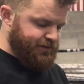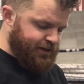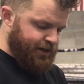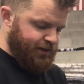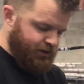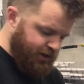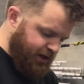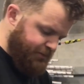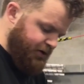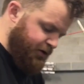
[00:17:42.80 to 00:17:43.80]
yeah, you
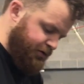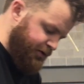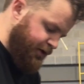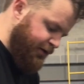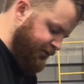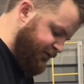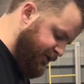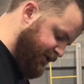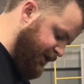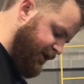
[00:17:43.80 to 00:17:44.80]
can't be going off of
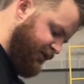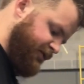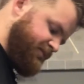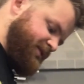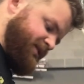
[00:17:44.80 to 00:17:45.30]
just hand grips